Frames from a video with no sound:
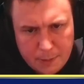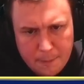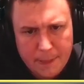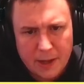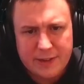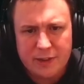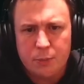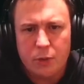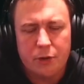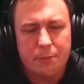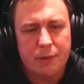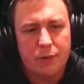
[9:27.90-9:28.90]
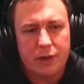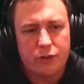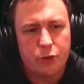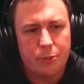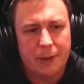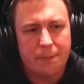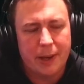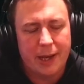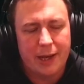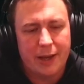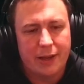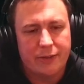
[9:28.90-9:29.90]
I didn't want to be running too many pain
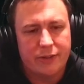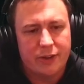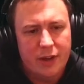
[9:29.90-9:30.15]
lands.